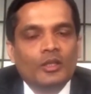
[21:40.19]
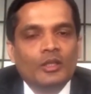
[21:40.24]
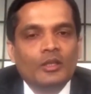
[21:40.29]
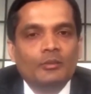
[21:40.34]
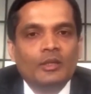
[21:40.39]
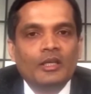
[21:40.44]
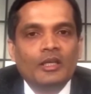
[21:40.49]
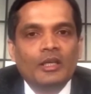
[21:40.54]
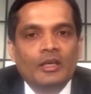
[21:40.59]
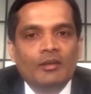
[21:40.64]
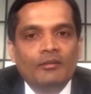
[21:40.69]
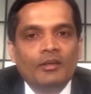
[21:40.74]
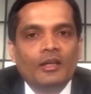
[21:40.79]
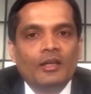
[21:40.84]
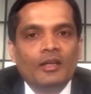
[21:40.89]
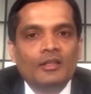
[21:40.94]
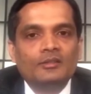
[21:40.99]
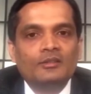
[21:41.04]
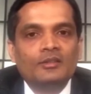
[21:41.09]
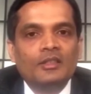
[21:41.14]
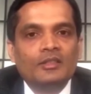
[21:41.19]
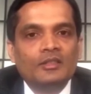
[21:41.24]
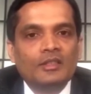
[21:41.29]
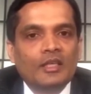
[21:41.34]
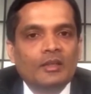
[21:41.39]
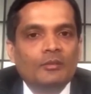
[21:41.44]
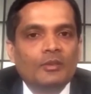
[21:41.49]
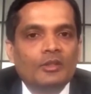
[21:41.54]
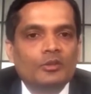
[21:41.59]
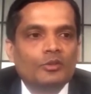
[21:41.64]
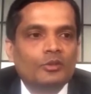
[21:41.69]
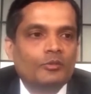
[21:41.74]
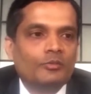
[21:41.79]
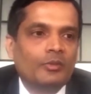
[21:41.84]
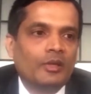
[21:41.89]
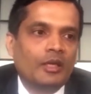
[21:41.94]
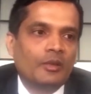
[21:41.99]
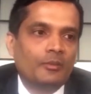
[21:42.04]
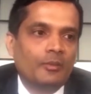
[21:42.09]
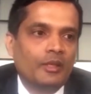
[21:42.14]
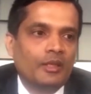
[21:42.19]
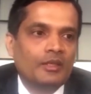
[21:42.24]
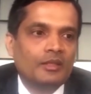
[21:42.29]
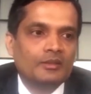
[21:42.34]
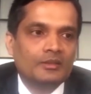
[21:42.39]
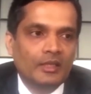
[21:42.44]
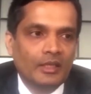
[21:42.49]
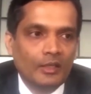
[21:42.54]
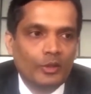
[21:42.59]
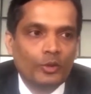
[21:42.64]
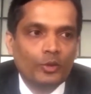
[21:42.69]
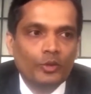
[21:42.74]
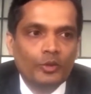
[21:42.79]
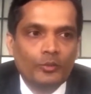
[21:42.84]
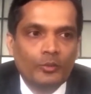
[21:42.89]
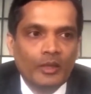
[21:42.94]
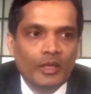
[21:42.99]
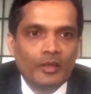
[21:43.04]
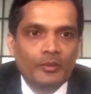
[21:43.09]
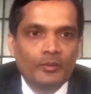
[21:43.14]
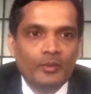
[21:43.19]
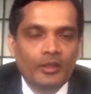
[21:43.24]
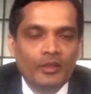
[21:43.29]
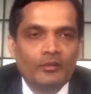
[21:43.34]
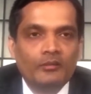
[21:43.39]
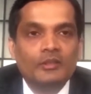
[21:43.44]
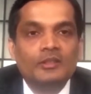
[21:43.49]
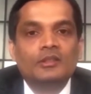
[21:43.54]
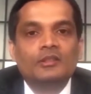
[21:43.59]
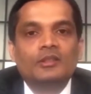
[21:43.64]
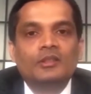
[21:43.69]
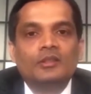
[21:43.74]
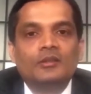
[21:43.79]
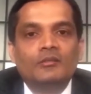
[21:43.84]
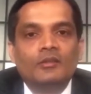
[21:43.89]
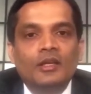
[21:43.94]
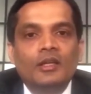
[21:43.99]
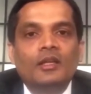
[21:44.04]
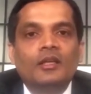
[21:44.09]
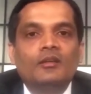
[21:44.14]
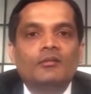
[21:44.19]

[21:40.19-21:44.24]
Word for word: 5%, you need to examine the patient, and remaining 4 to 5%,